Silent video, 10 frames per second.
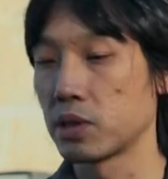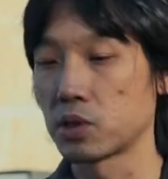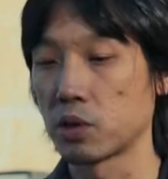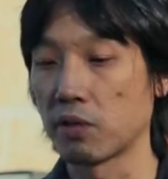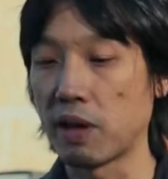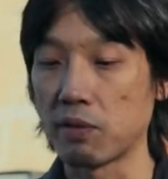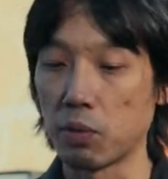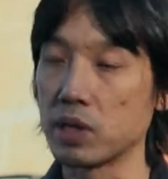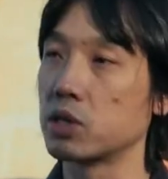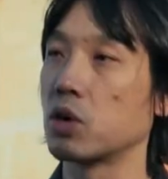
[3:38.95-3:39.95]
to sort of have a
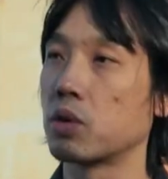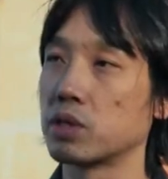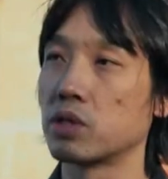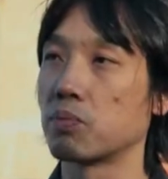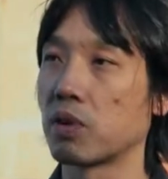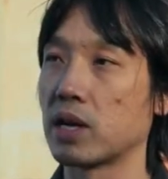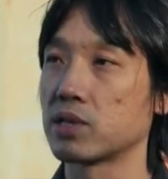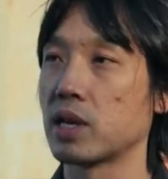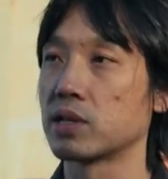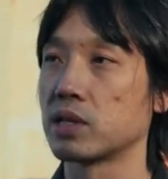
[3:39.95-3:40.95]
window into the
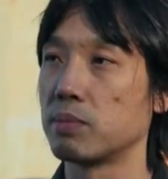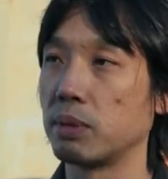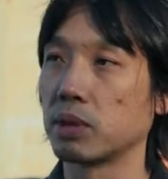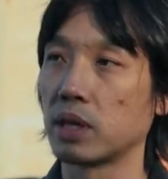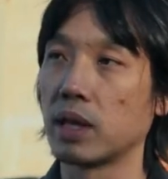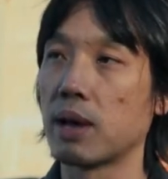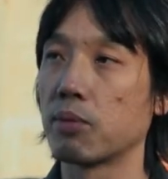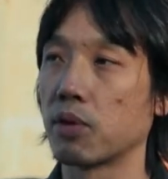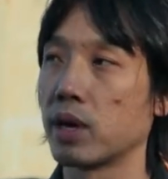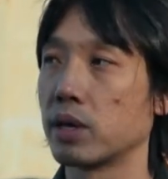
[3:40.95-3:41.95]
process and to be able to
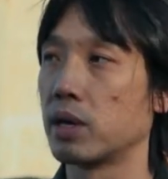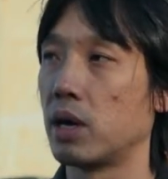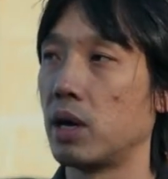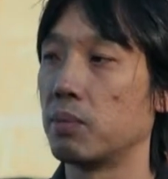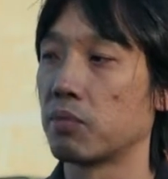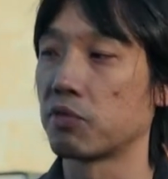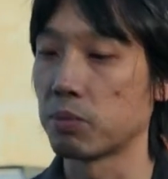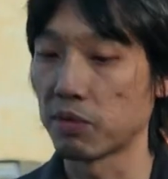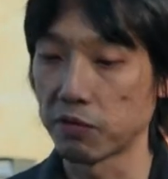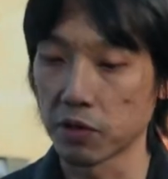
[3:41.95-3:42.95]
collaborate um,
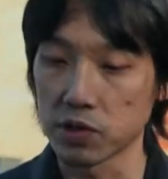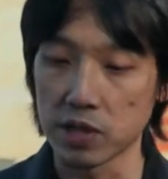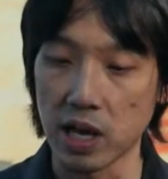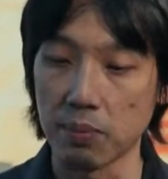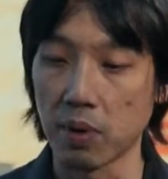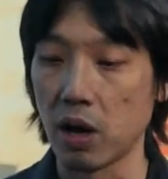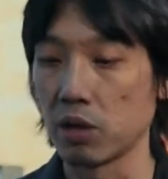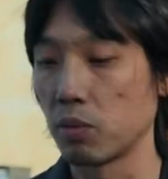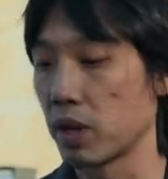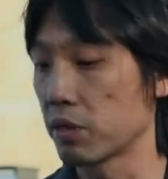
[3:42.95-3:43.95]
from the first step all
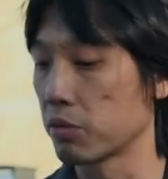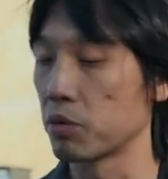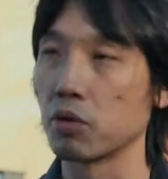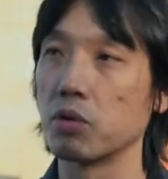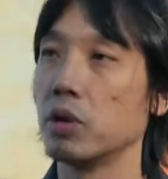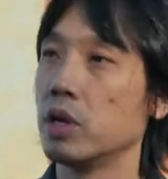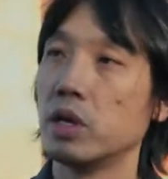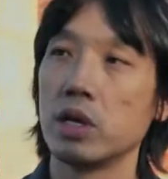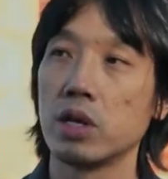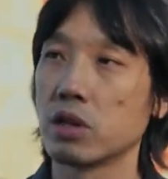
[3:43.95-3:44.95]
the way through,
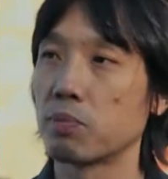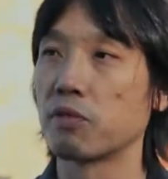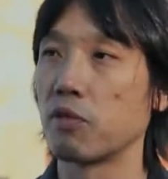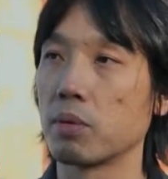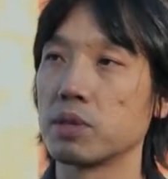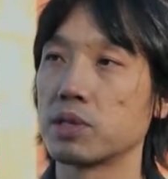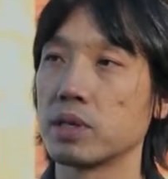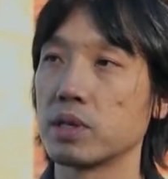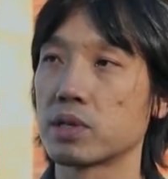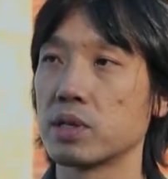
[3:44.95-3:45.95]
you know, the
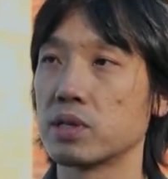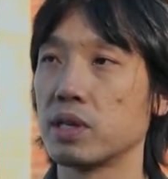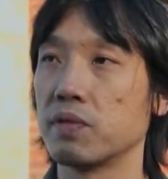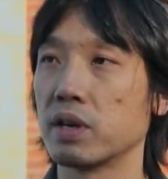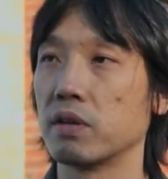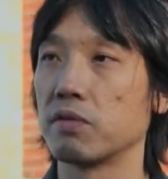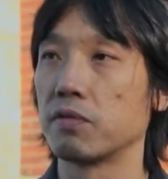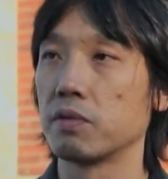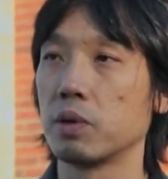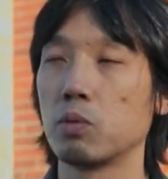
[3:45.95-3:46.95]
performances, conceiving of
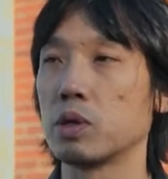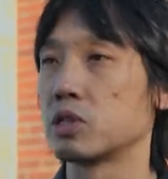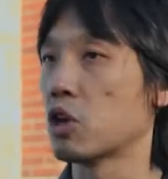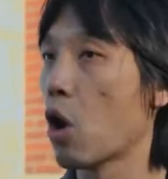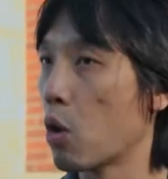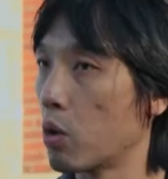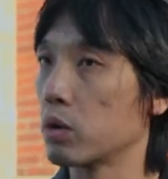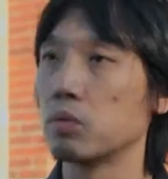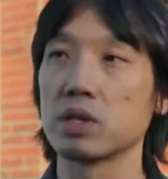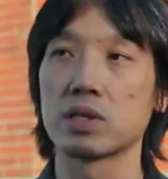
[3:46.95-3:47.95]
what
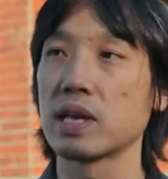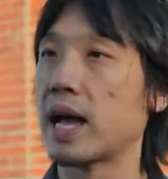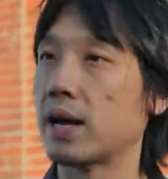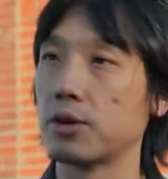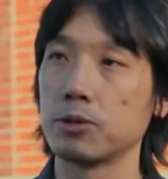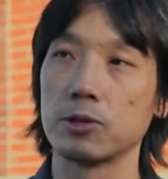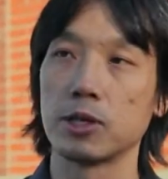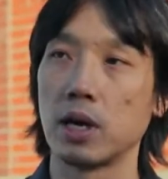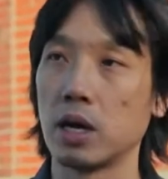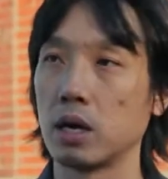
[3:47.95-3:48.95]
tone, what
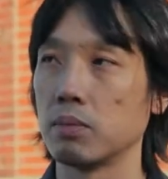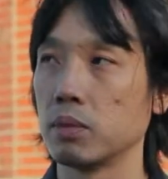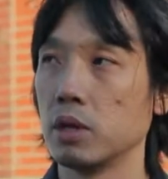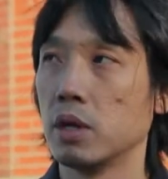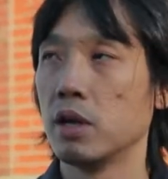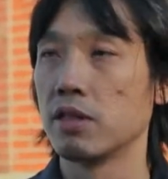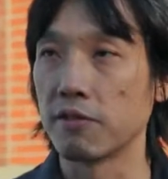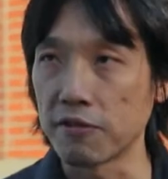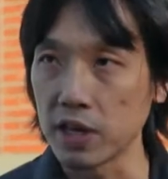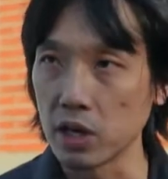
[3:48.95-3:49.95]
sound, um, the
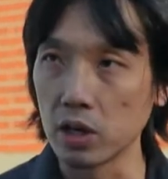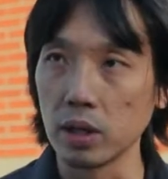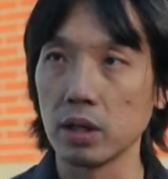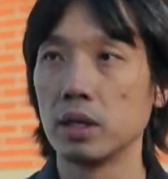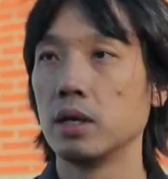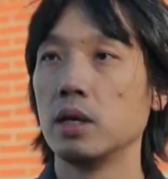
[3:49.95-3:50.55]
feel,